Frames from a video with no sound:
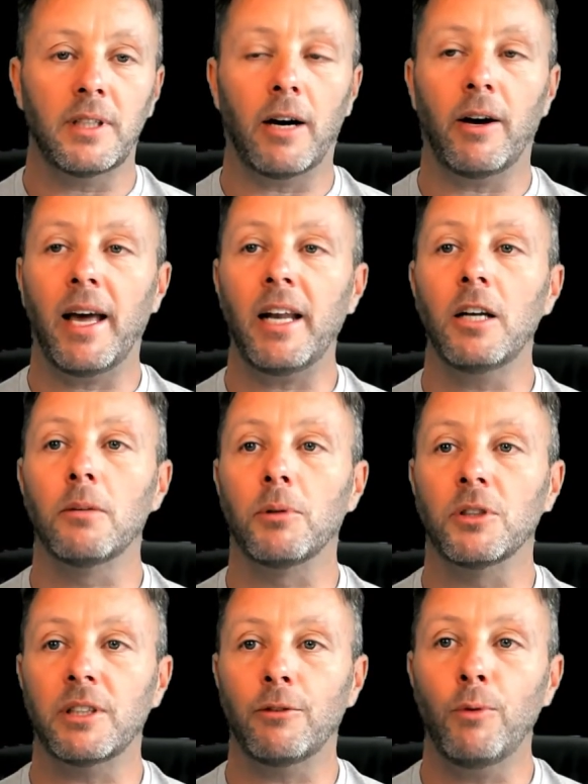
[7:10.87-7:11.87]
Now
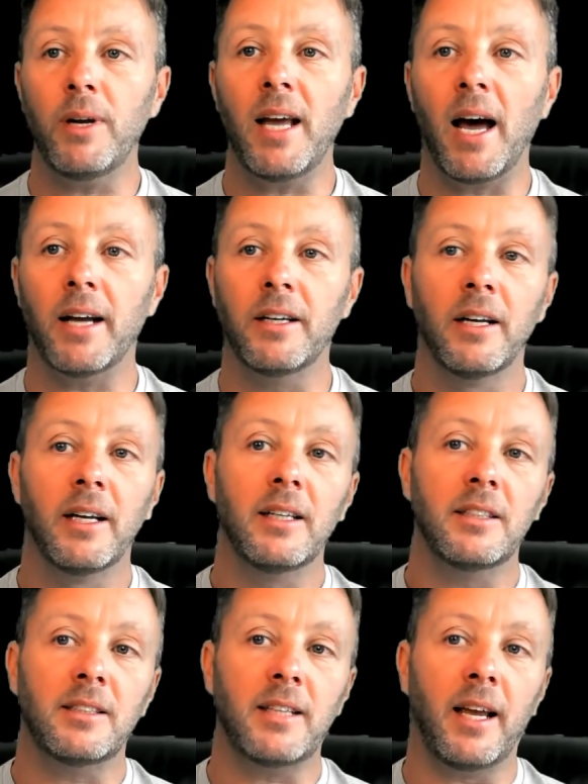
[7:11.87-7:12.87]
editables, if we had
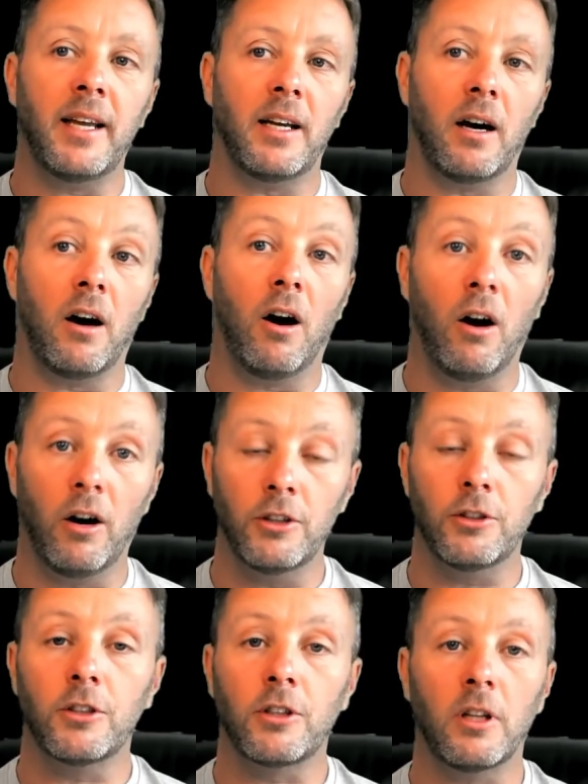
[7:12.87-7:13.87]
say a
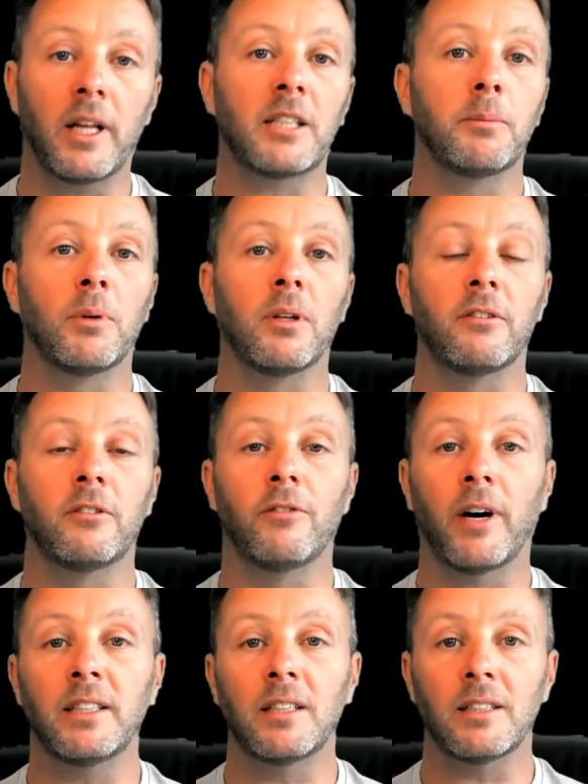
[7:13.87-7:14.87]
hundred collectible
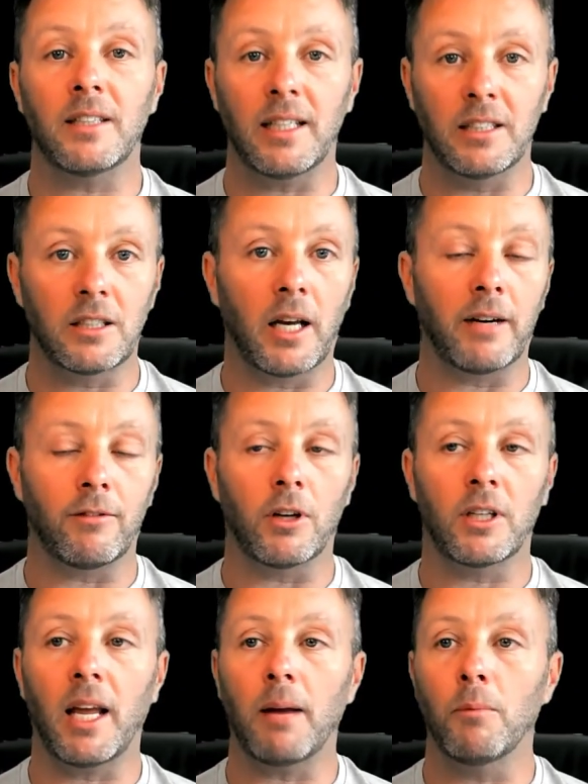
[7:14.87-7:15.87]
devices inside of our
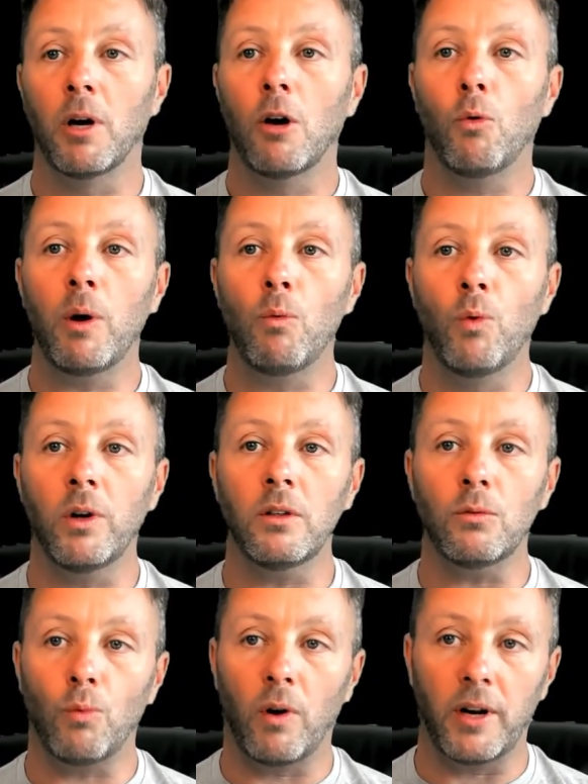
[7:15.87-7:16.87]
game, we
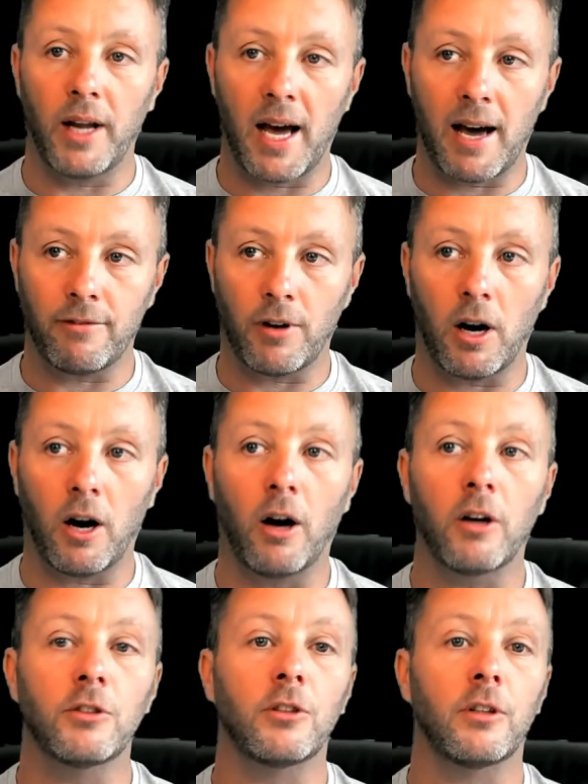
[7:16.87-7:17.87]
wouldn't want to have a
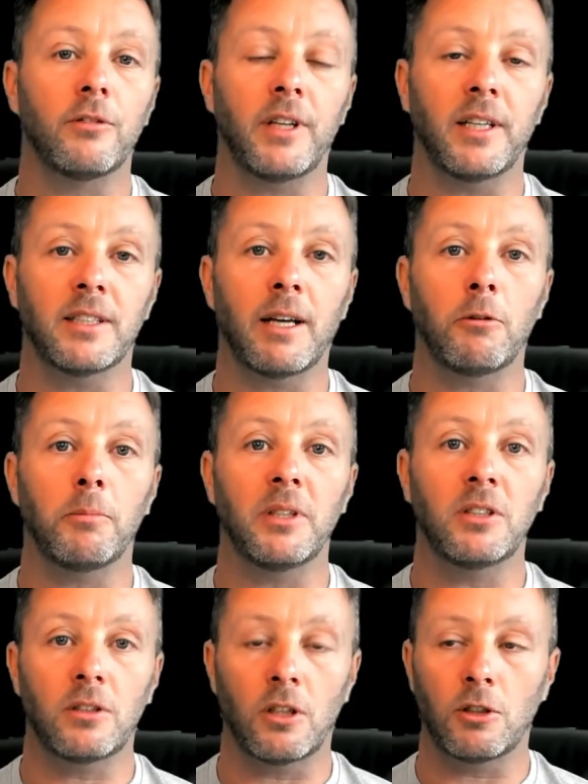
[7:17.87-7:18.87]
hundred of these. That would be
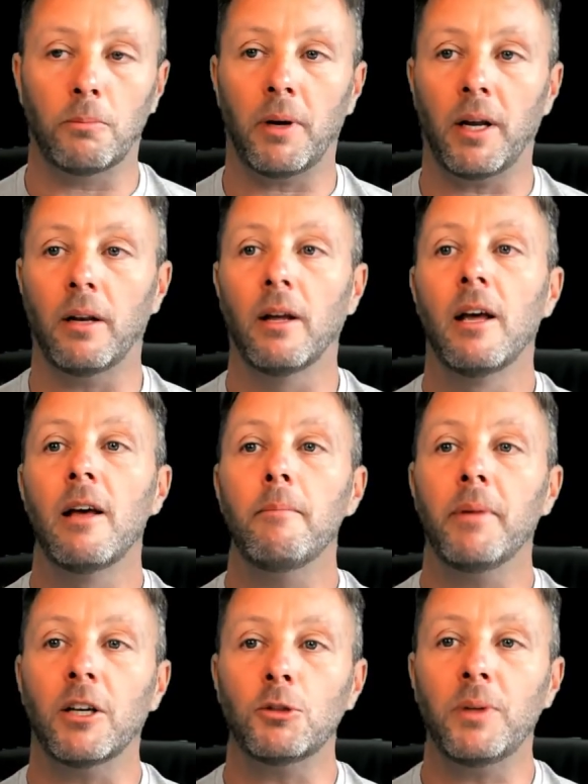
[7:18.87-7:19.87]
such a pain
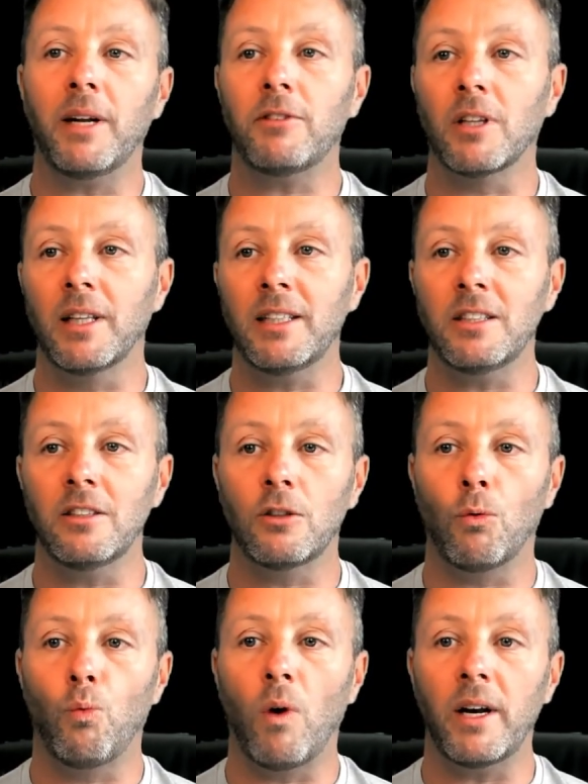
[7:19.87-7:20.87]
because we'd have to listen to
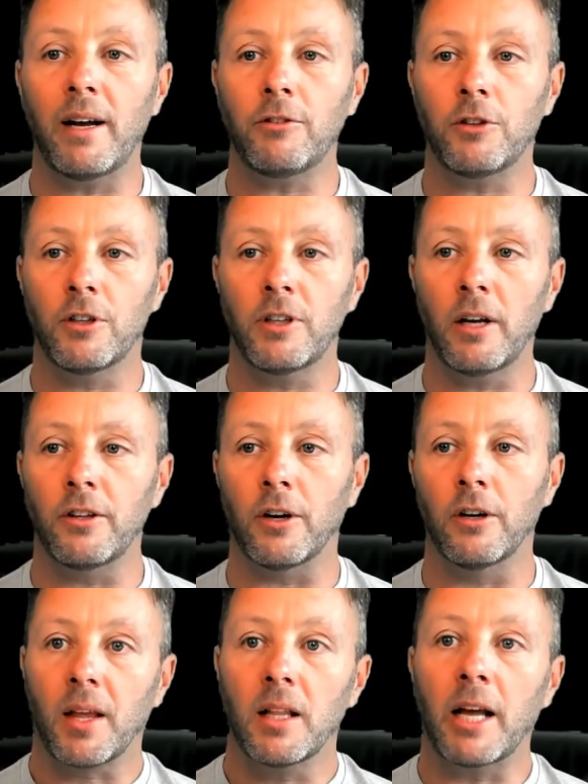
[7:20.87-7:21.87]
one after
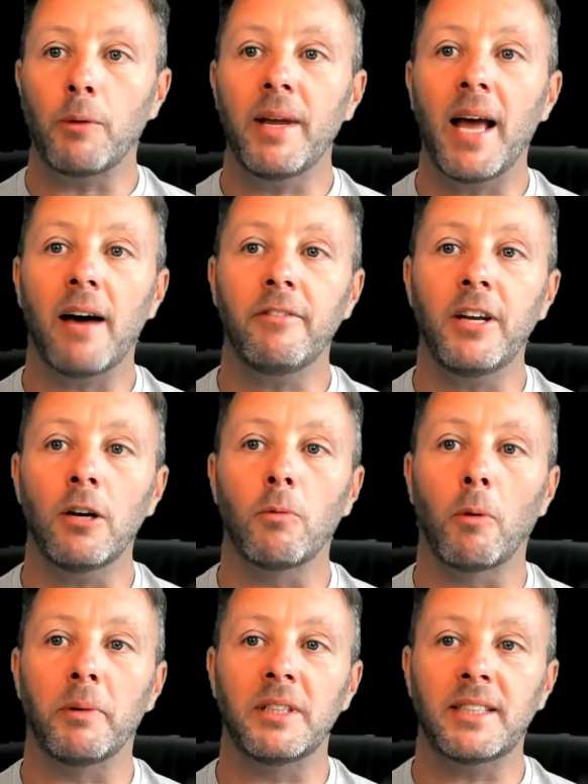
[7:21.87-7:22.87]
another like we have here
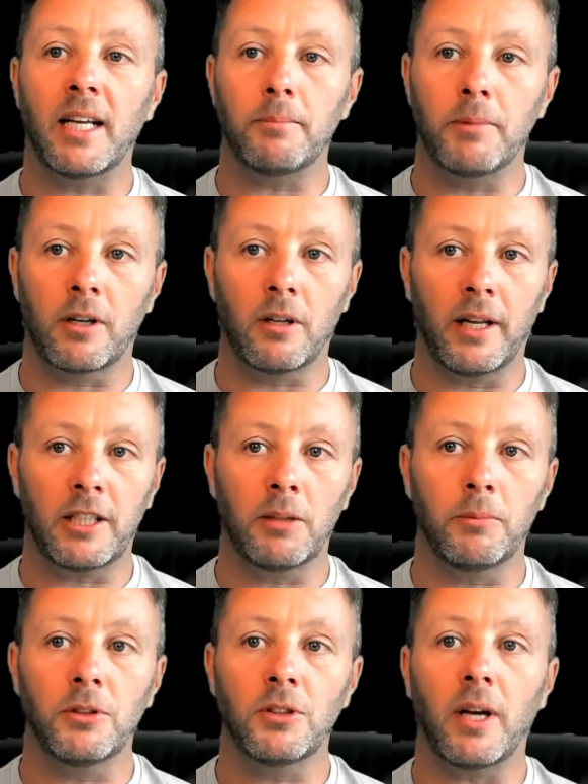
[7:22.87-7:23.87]
when we set up the
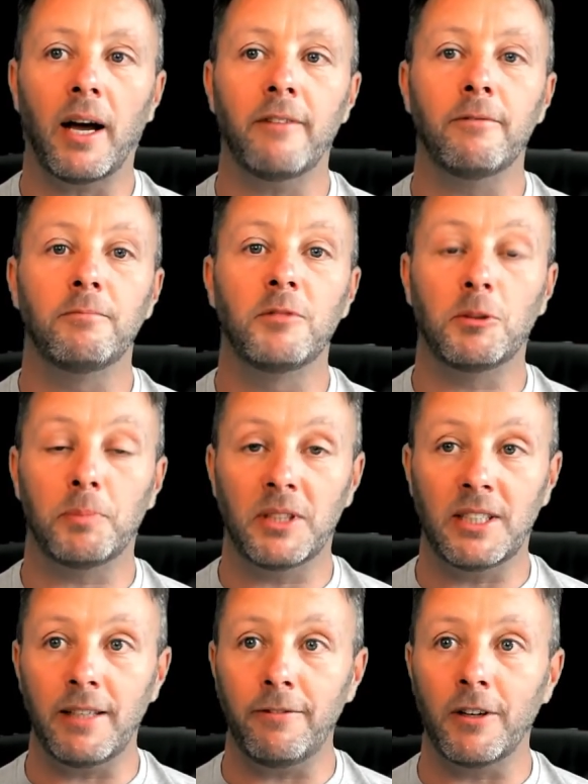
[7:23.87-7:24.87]
collectibles. I'm
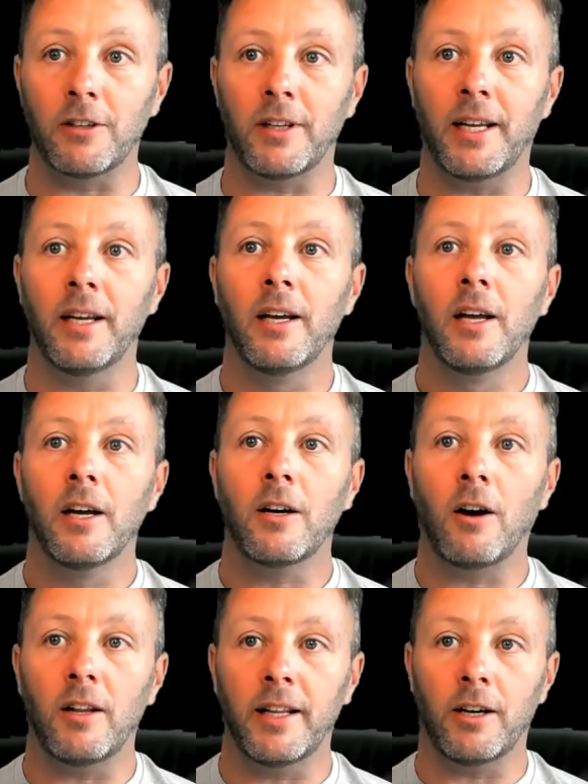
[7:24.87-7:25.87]
specifically
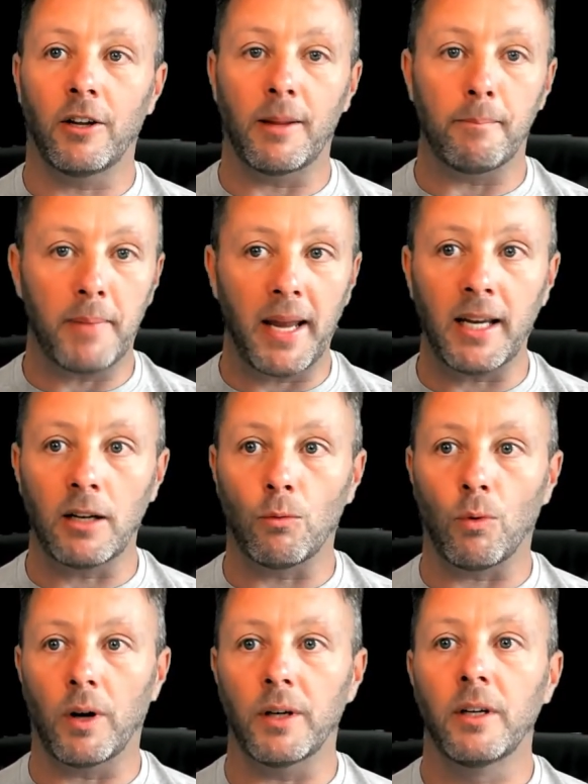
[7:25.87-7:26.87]
calling on the bacon
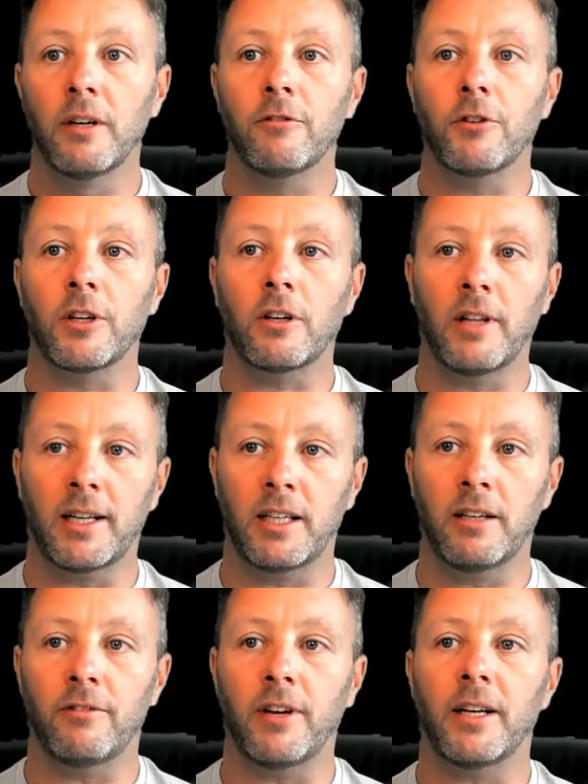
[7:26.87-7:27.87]
one for the
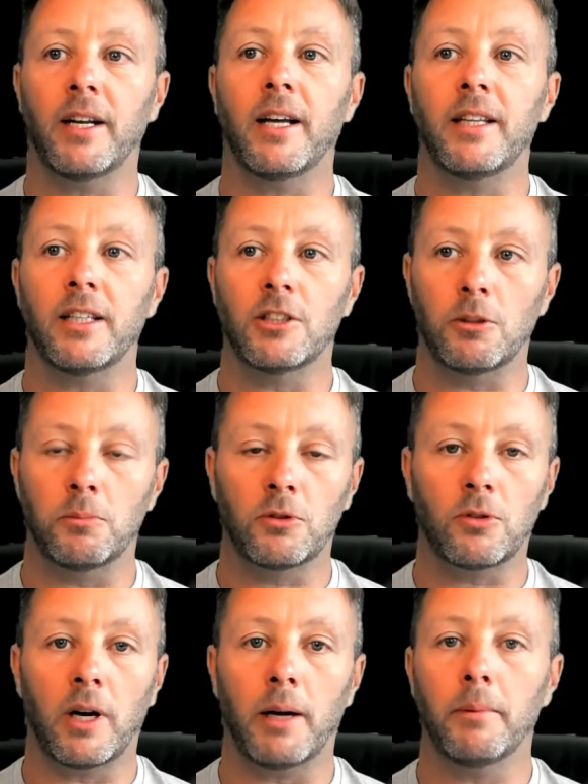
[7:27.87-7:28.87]
collected event and then
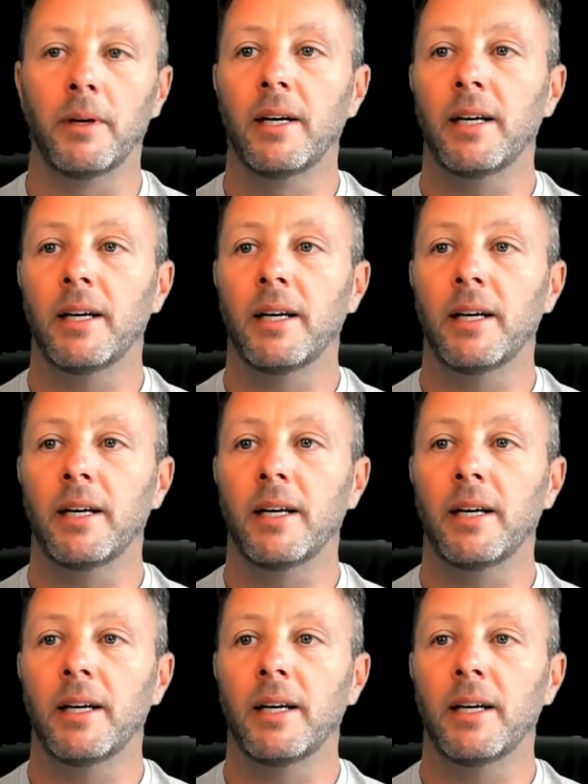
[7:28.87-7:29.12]
subscribe.